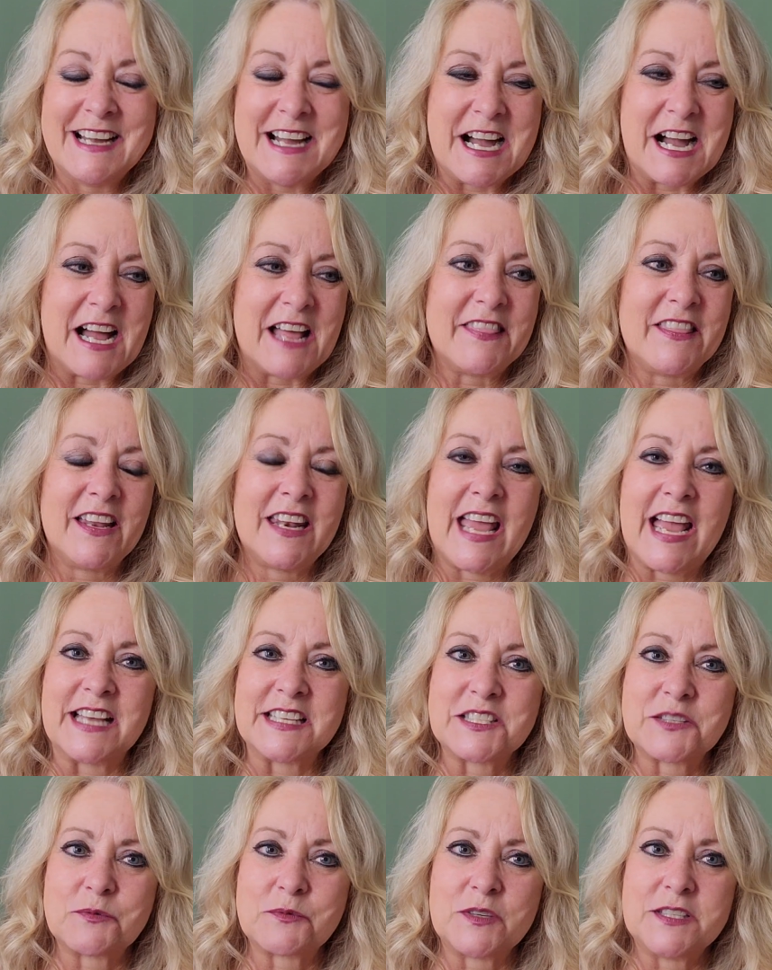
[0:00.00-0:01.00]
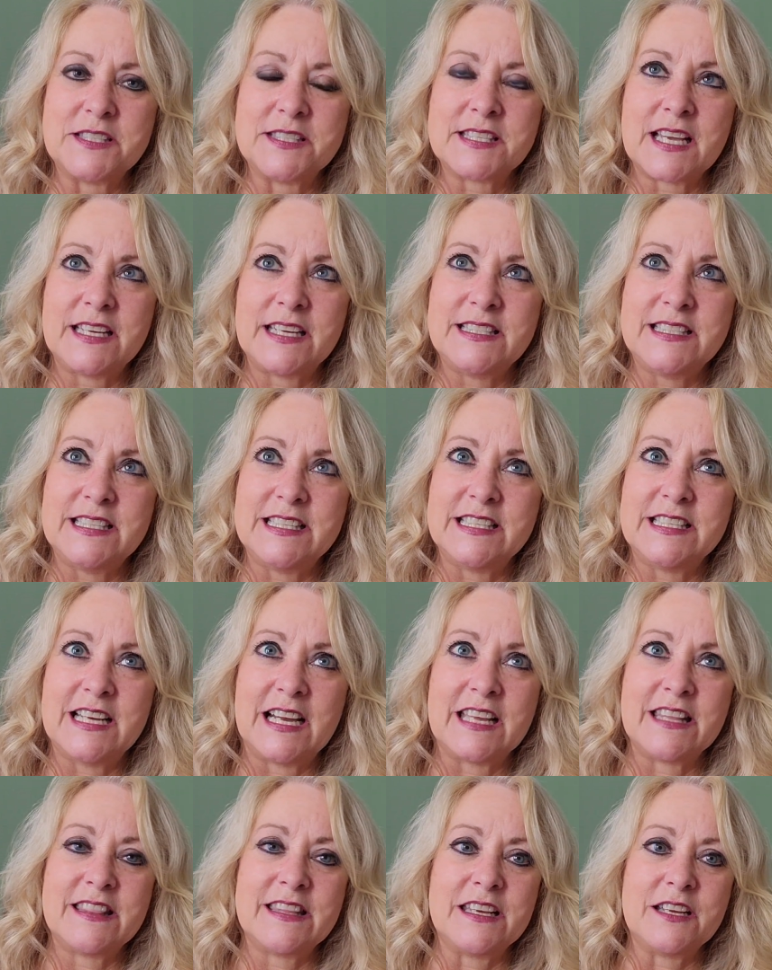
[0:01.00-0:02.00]
The last ones I did,
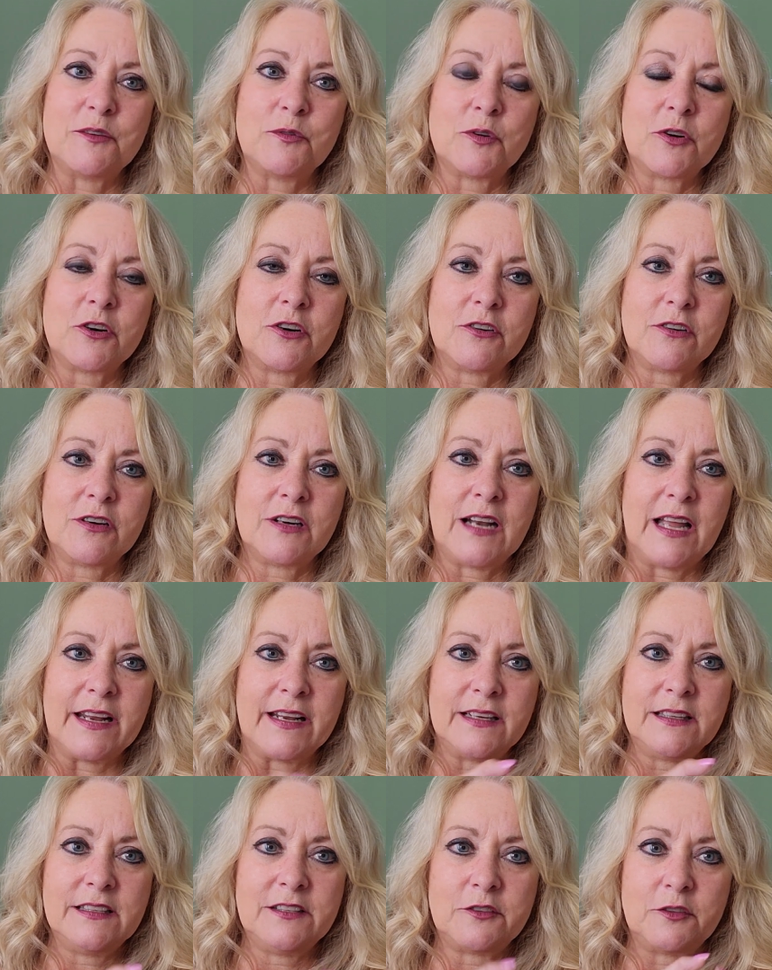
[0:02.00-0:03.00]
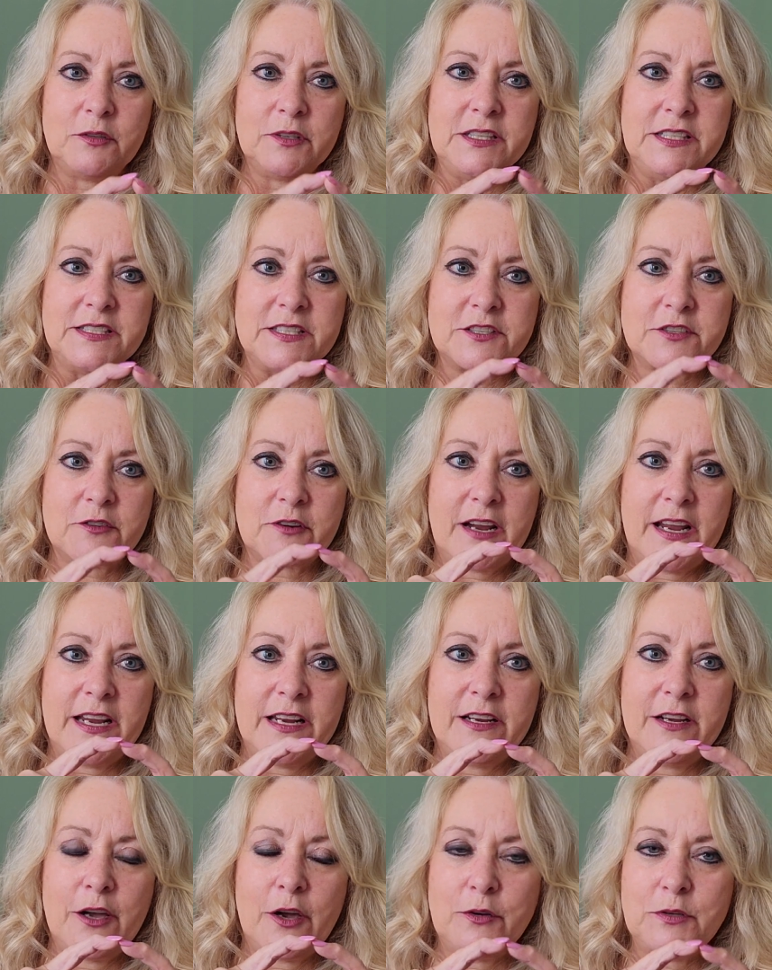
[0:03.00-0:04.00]
I think, were like little Easter
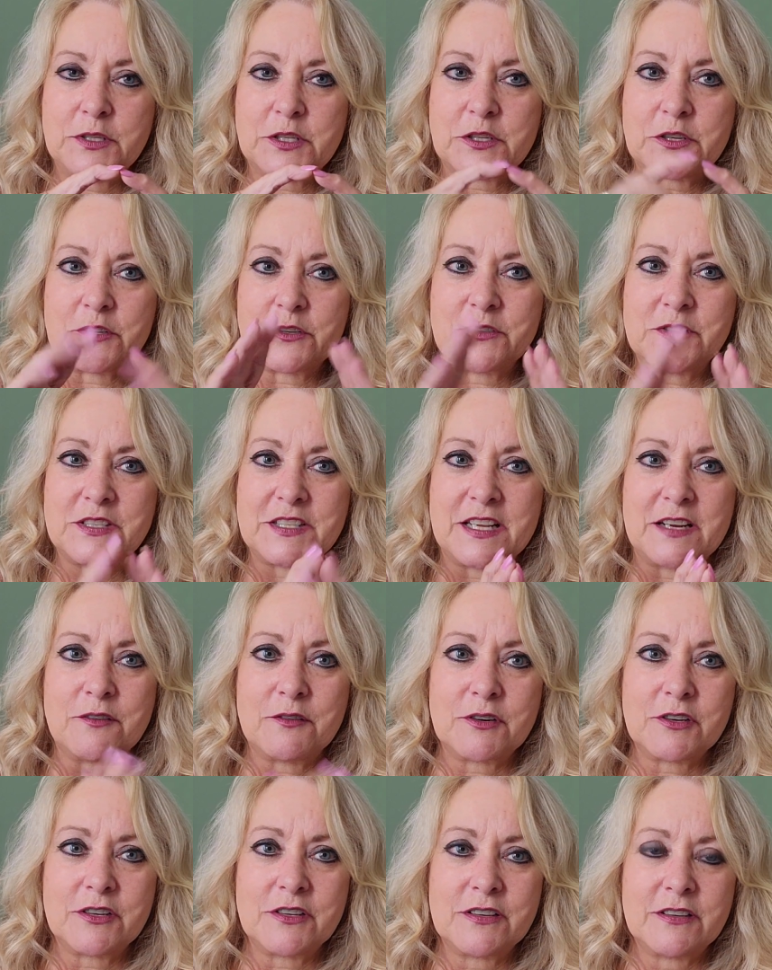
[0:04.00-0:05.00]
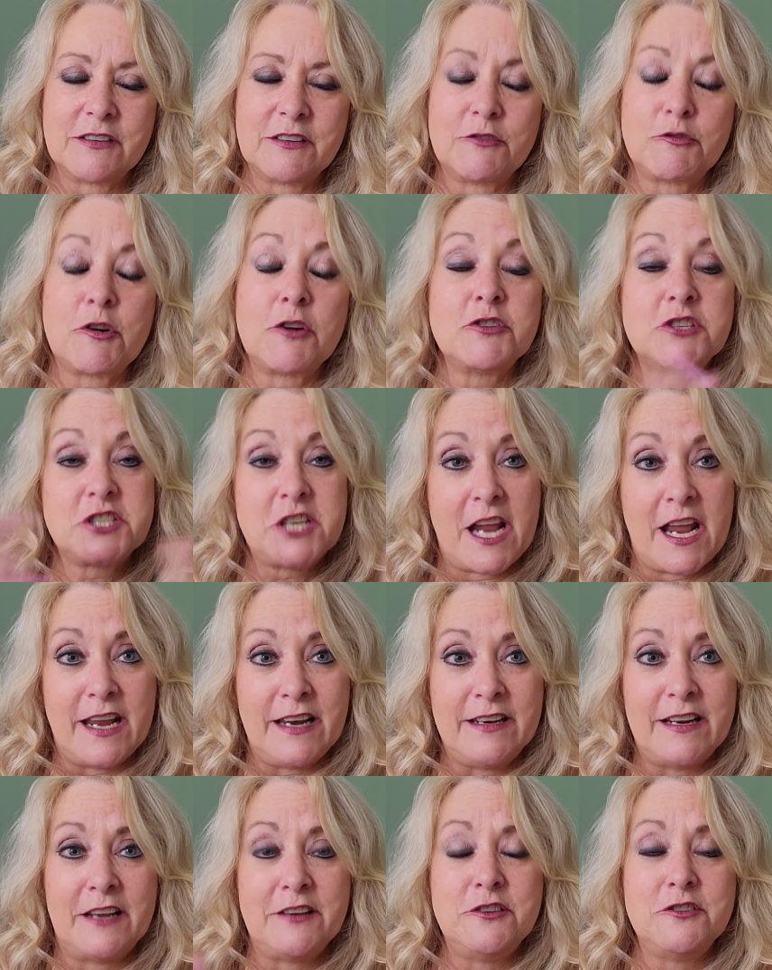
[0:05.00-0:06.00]
egg coasters. They were
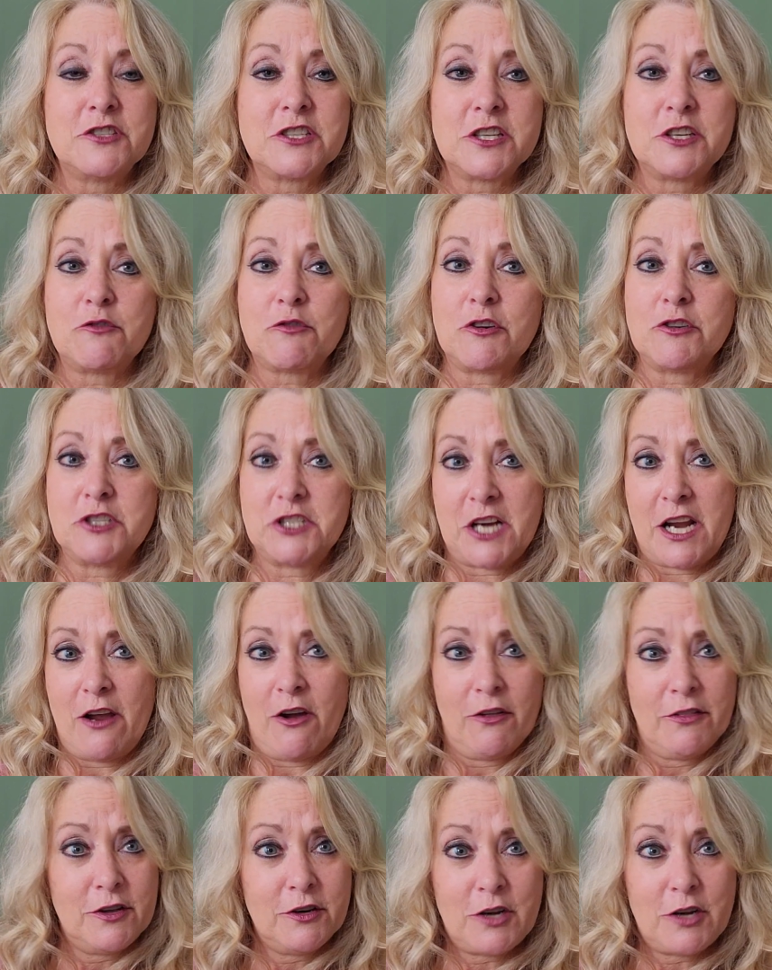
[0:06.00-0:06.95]
crocheted. I usually crochet all the